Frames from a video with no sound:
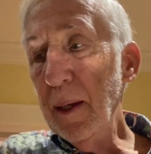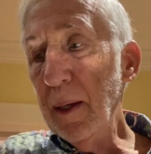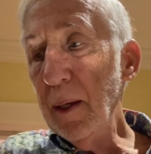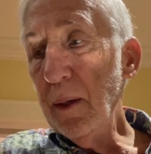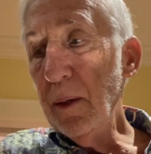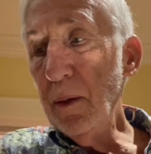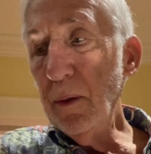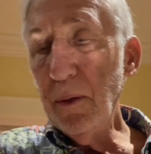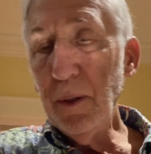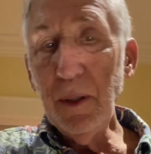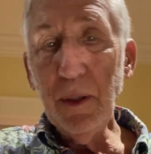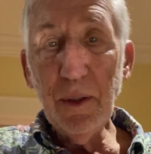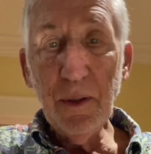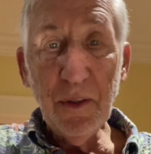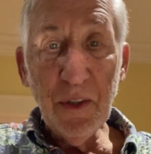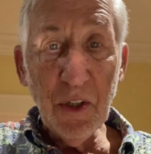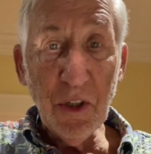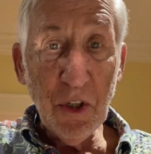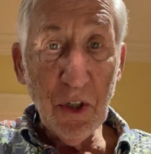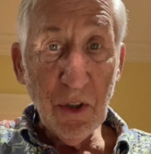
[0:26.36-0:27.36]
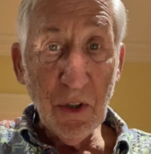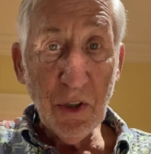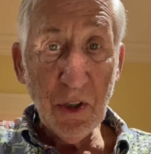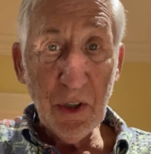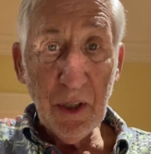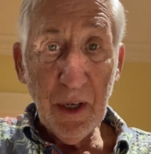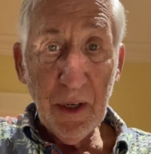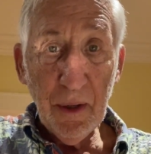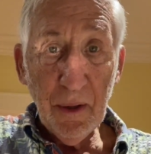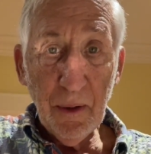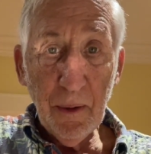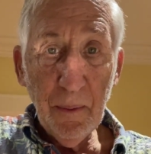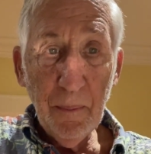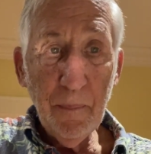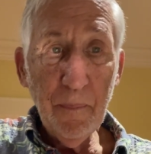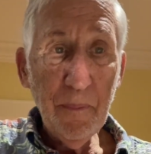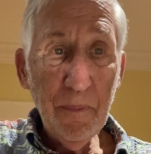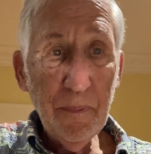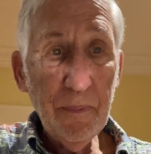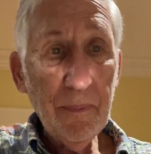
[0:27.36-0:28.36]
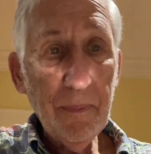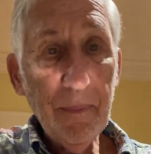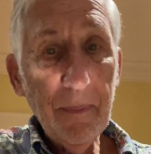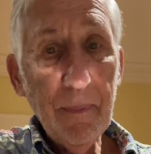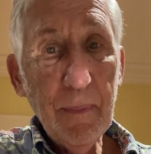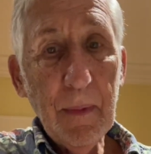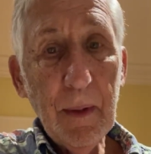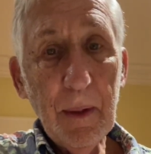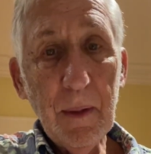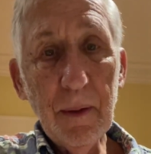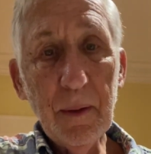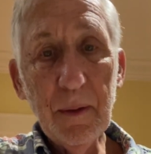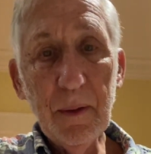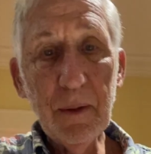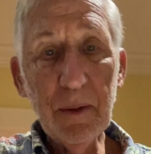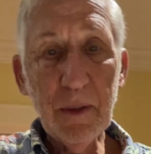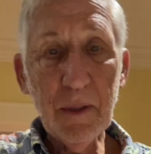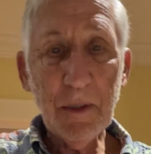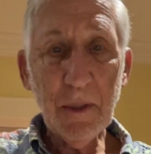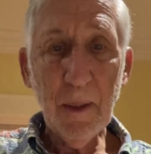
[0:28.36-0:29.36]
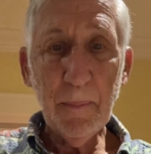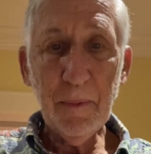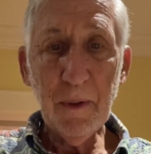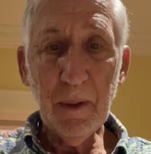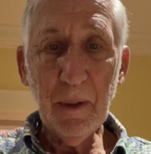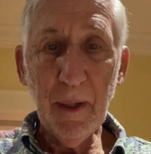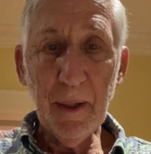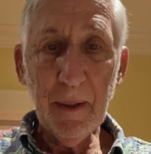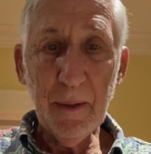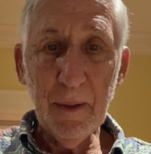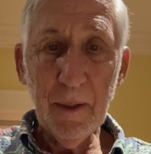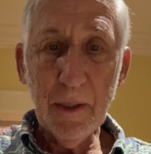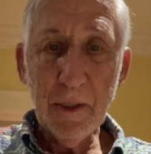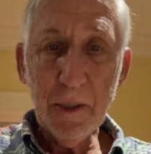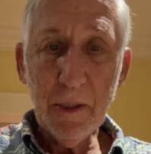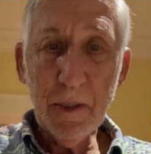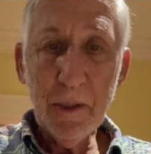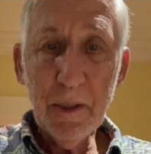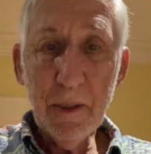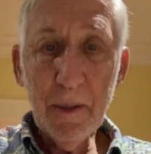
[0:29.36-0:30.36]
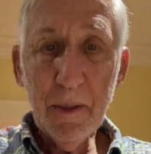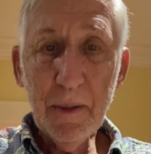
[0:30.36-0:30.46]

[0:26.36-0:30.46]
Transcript: You'll need a digital scale, something like this.